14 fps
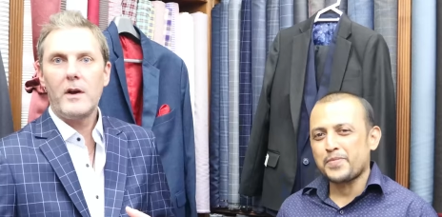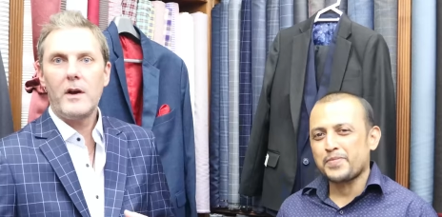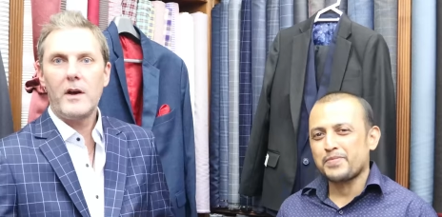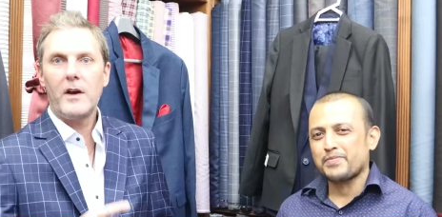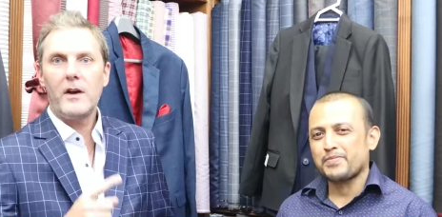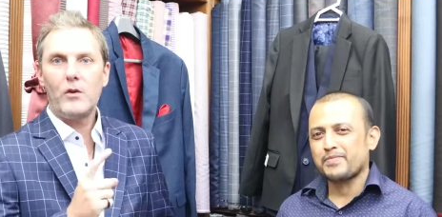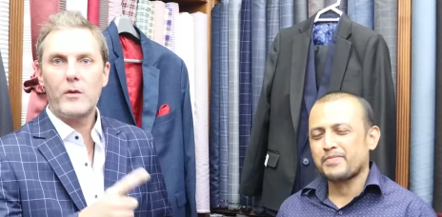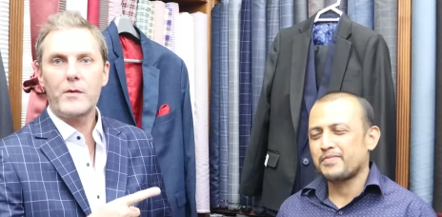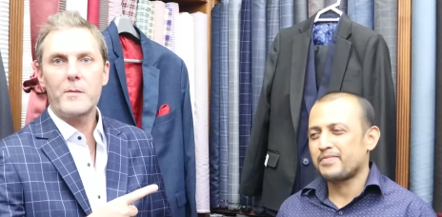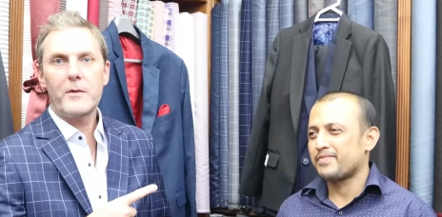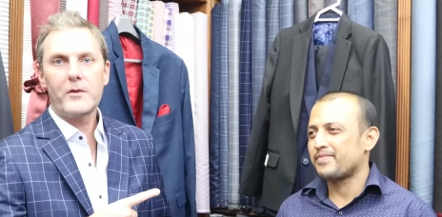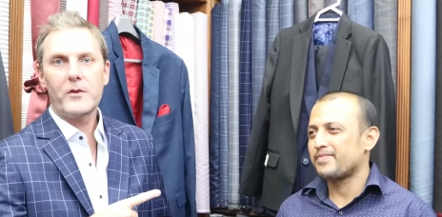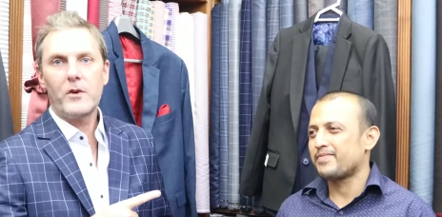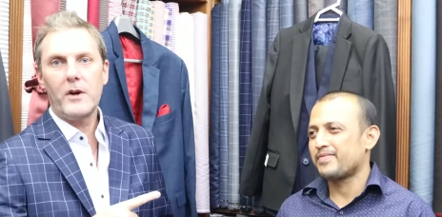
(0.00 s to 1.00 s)
Speaker 1: uh, all
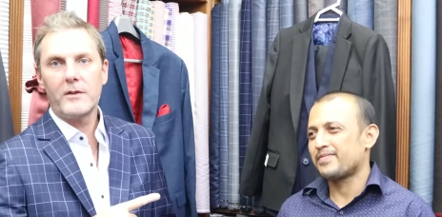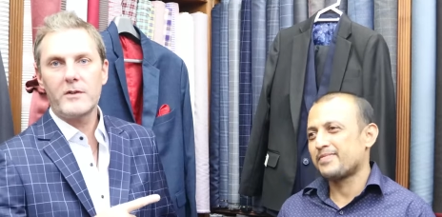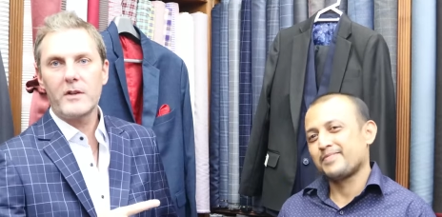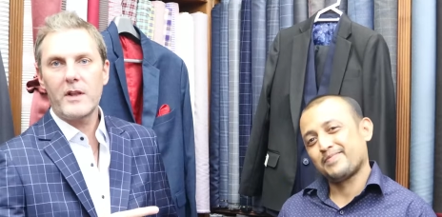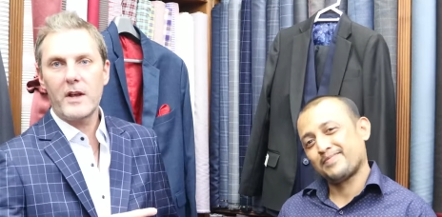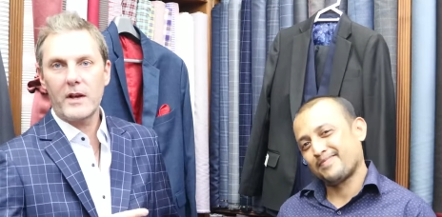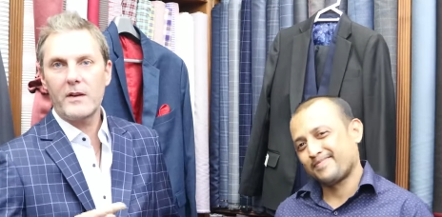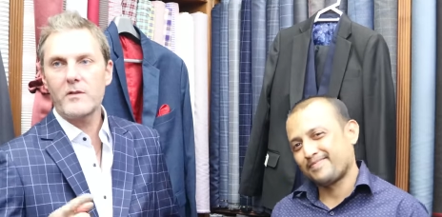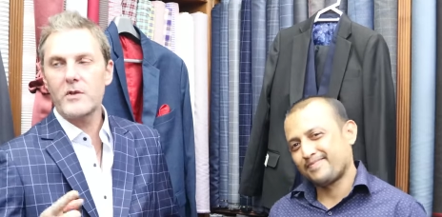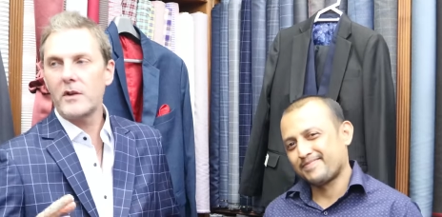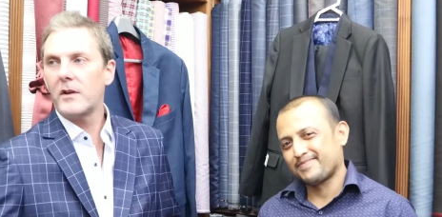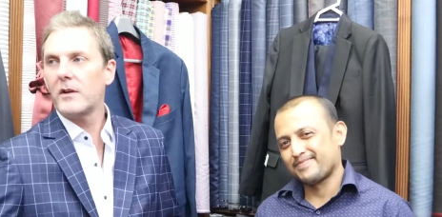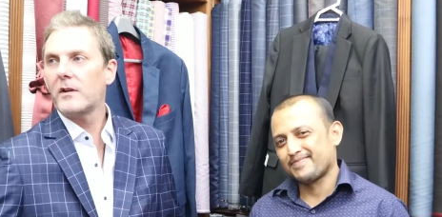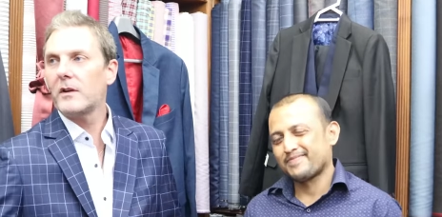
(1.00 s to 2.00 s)
from this guy. So that gives
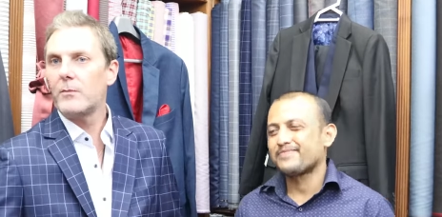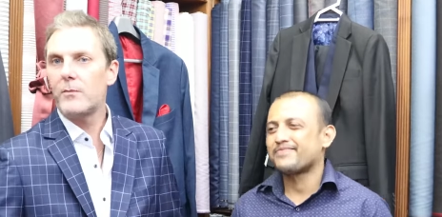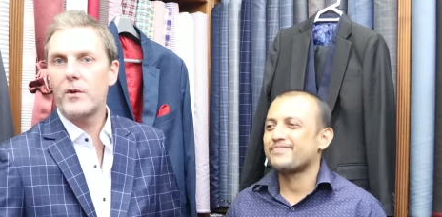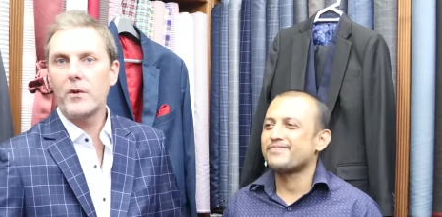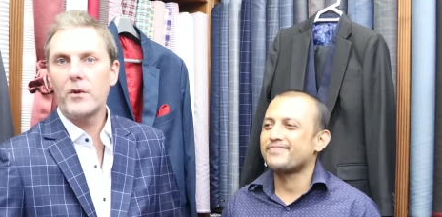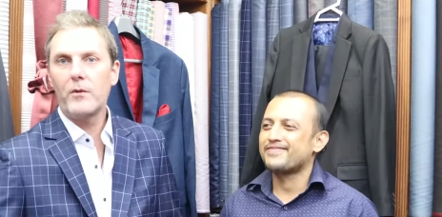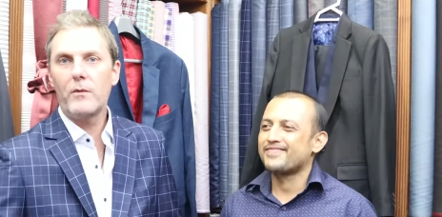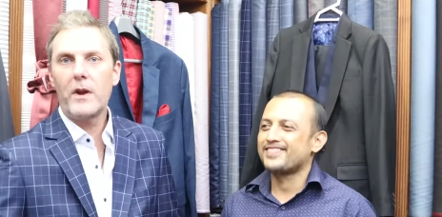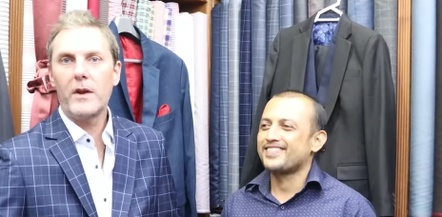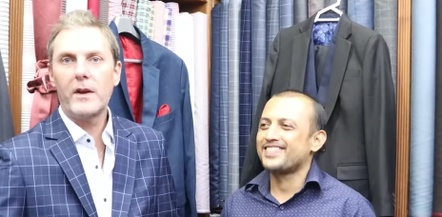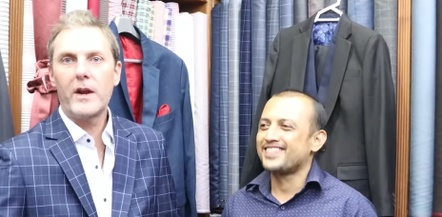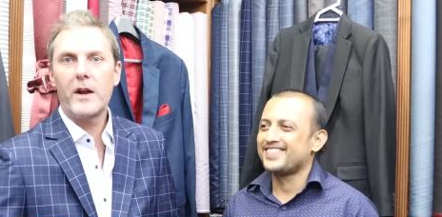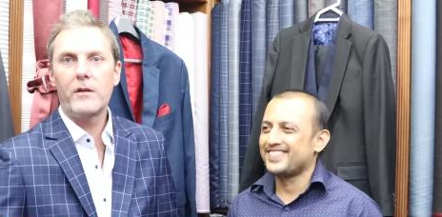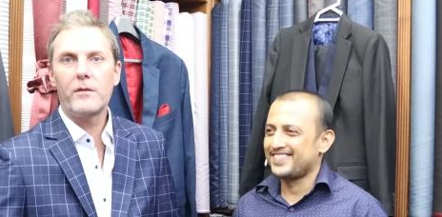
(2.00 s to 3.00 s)
you a pretty good
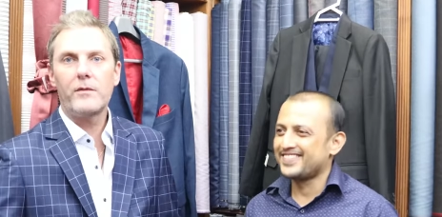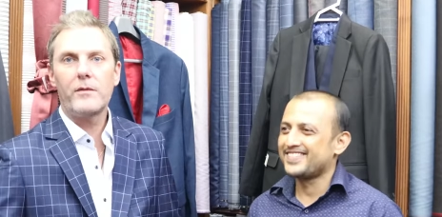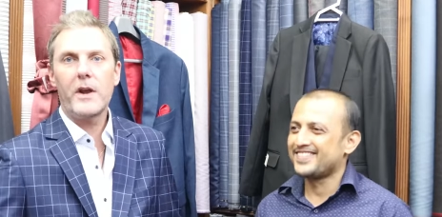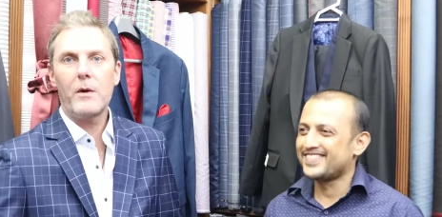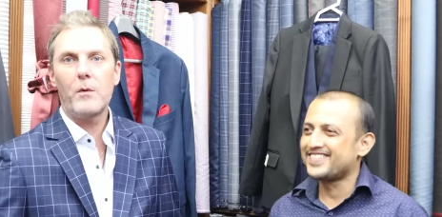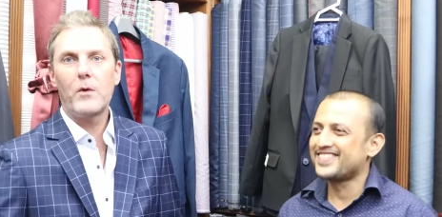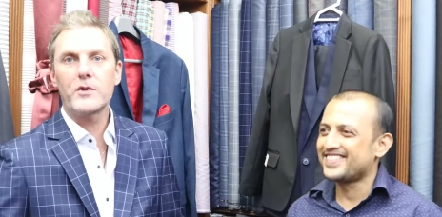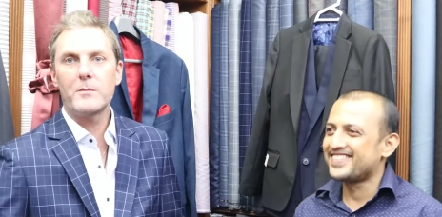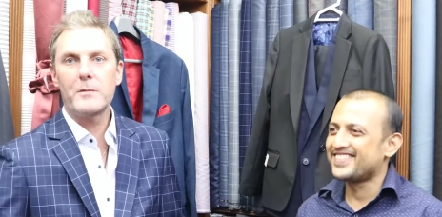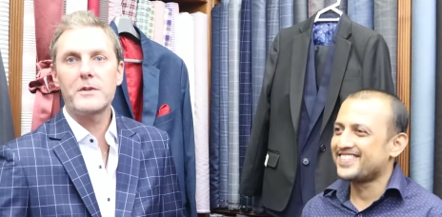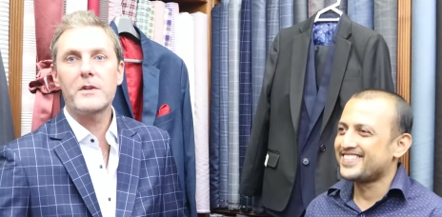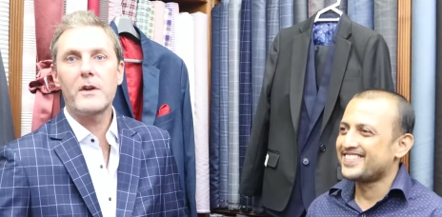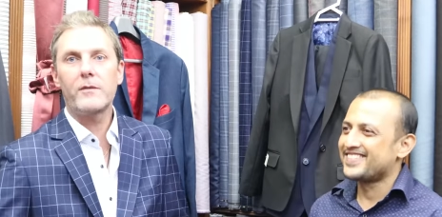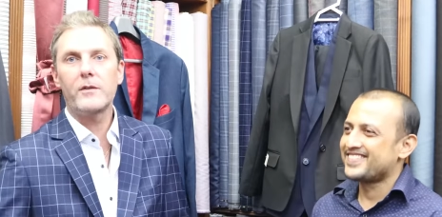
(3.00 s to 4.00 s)
rundown of how awesome
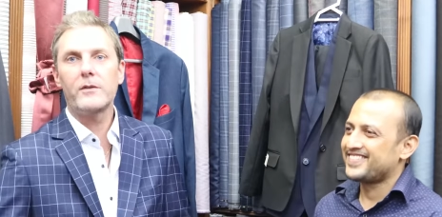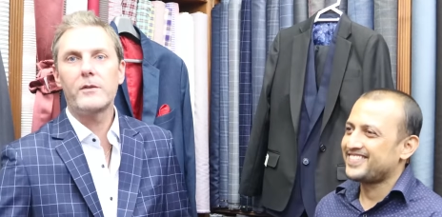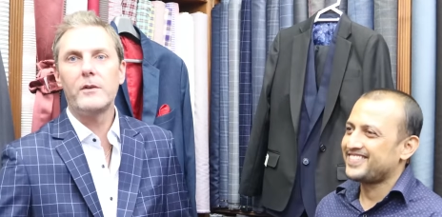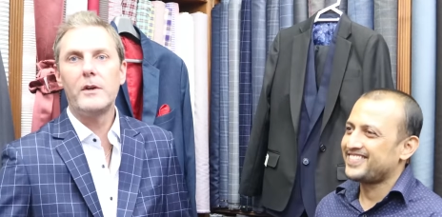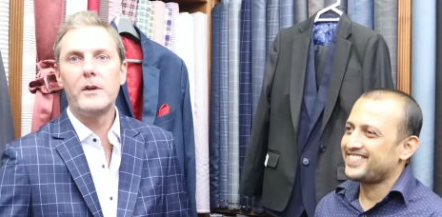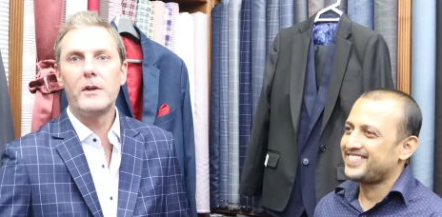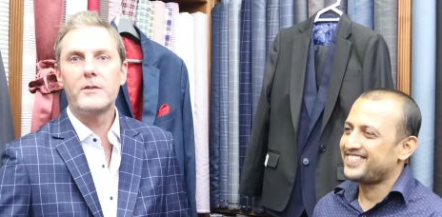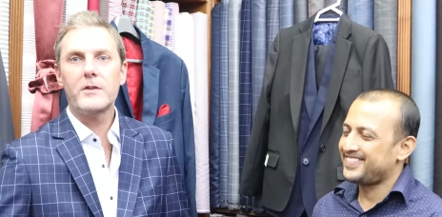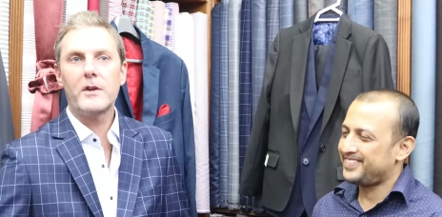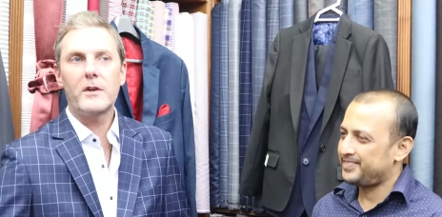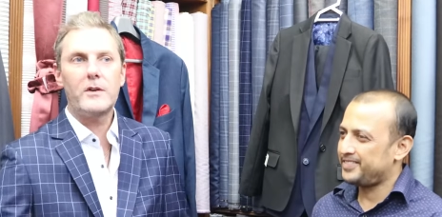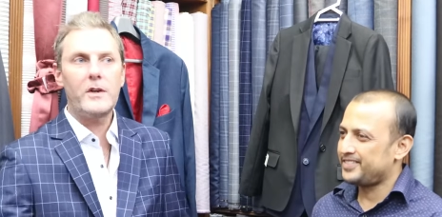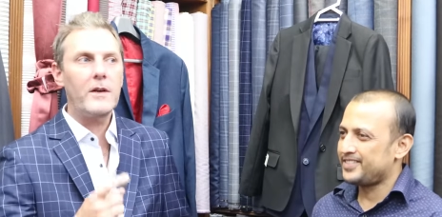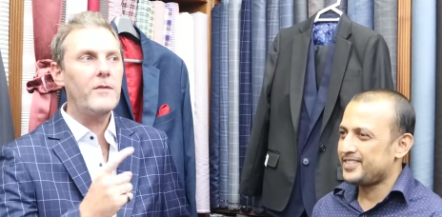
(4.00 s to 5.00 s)
his stuff is.
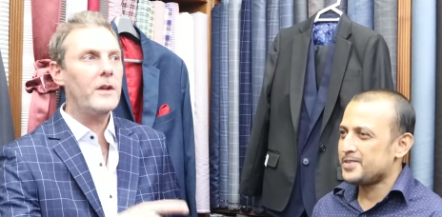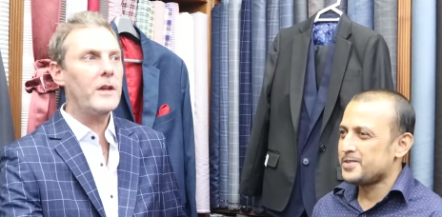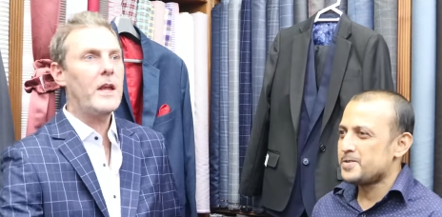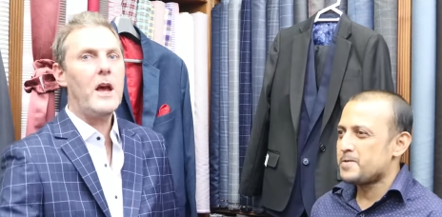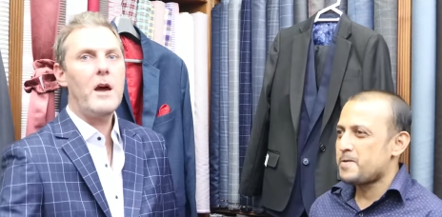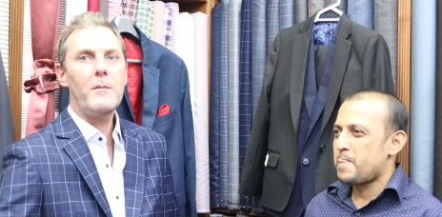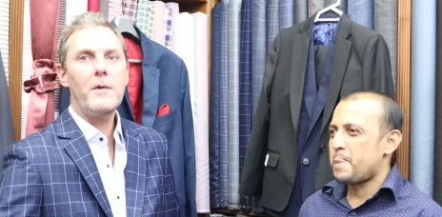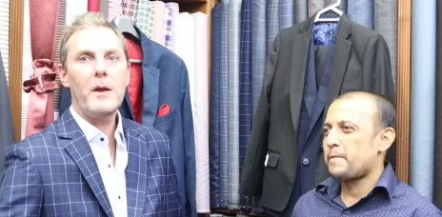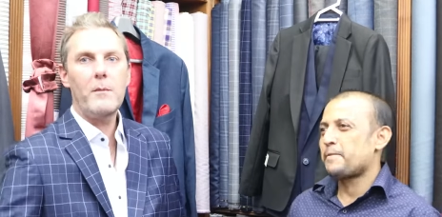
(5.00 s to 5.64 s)
But definitely actually, come